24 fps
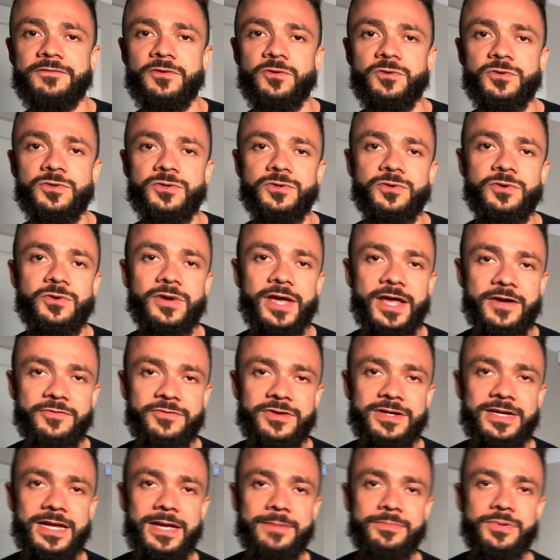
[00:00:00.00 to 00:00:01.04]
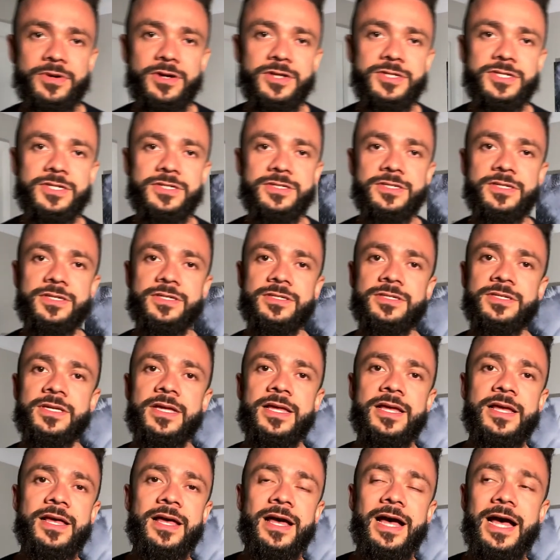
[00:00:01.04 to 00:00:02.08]
your everyday purchases
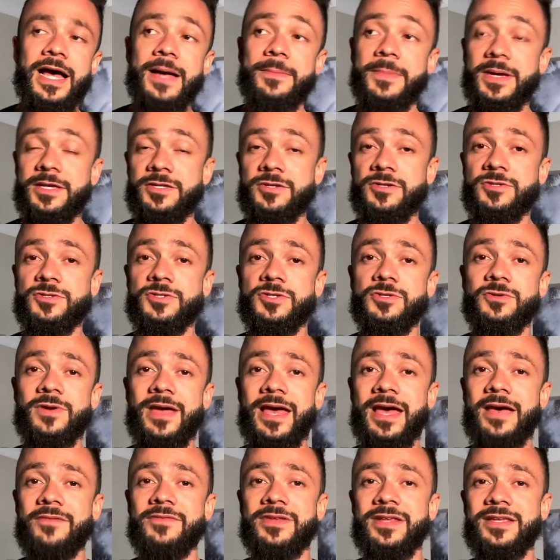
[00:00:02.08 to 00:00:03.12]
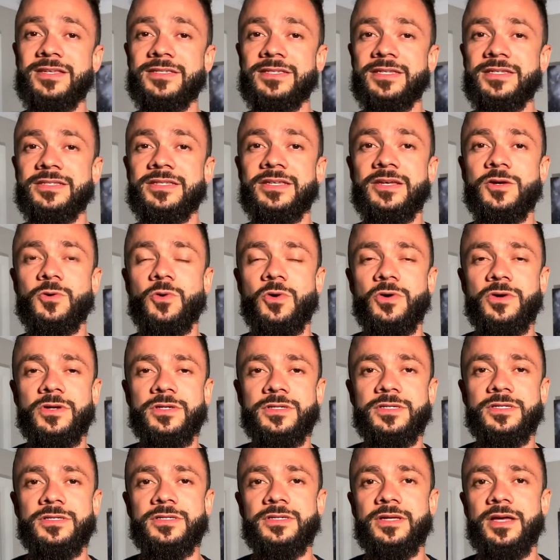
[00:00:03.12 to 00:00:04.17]
and you do have an existing
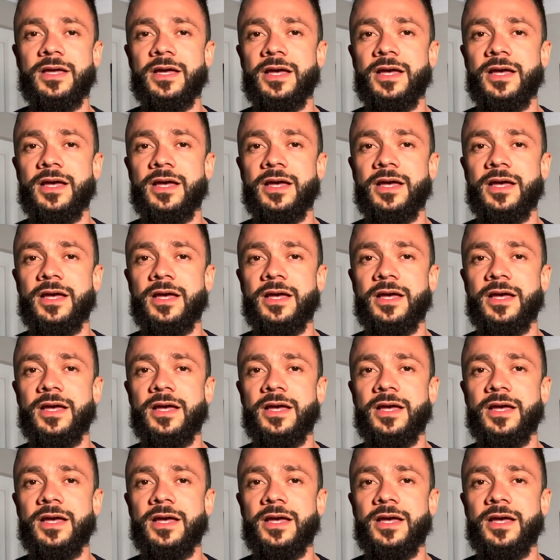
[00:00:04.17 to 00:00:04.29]
Qantas